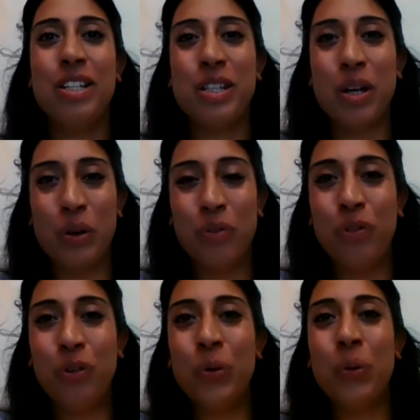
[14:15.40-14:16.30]
So
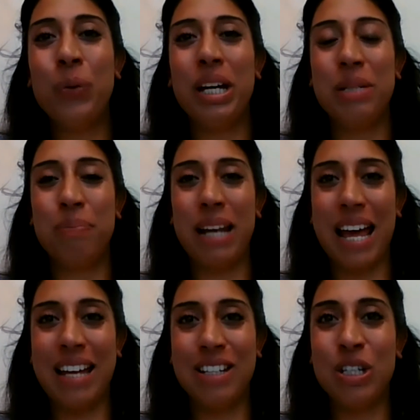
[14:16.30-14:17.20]
for the word
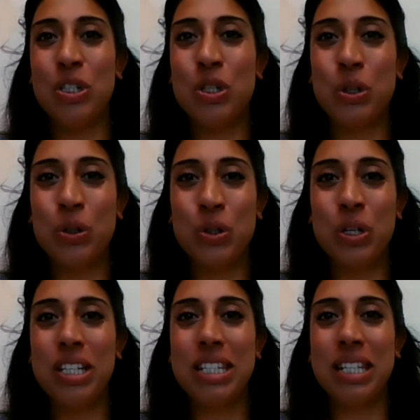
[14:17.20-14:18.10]
bland,
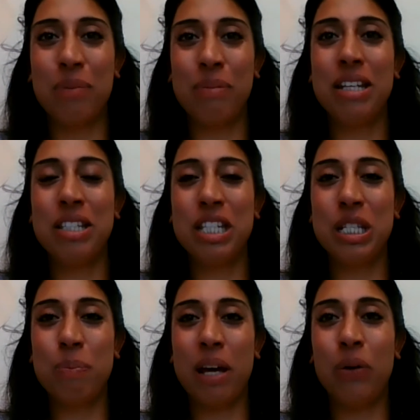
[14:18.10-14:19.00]
children segment to
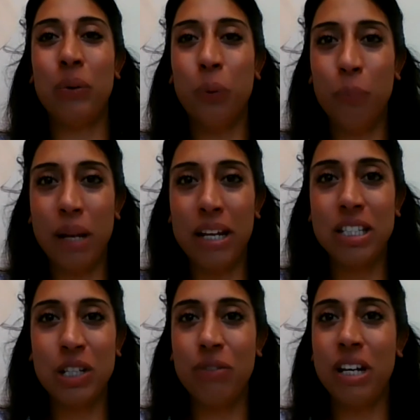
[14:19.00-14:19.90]
spell or blend
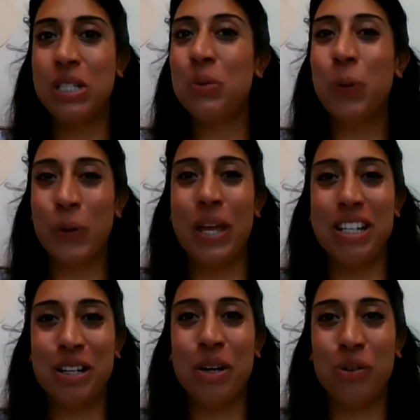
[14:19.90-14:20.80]
to read what
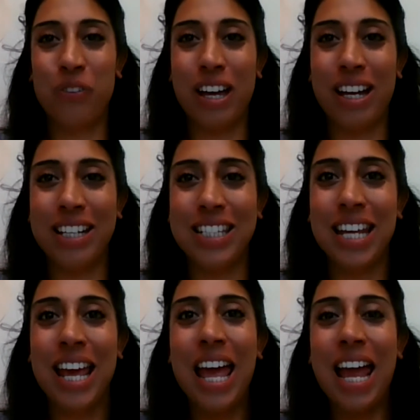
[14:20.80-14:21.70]
they know first.
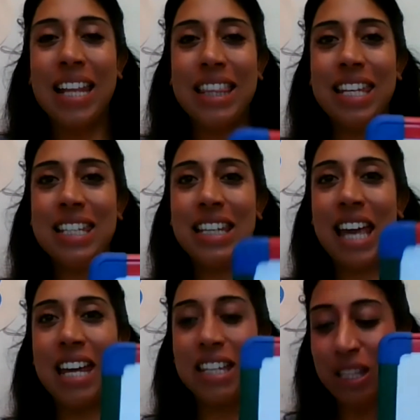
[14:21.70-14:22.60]
In this
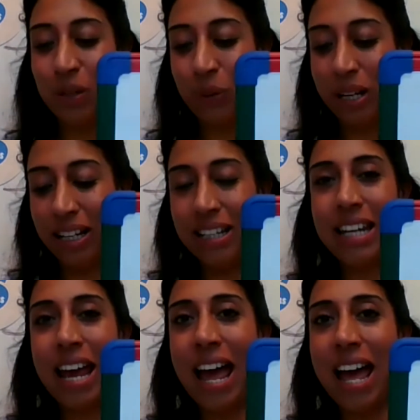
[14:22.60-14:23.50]
case, the word
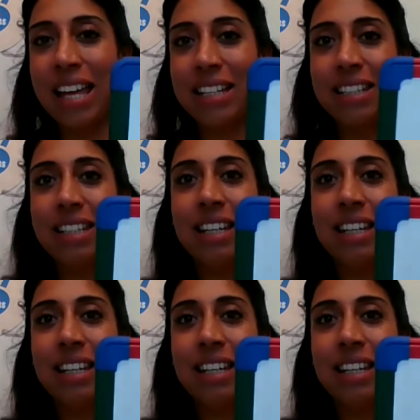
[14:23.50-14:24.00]
and.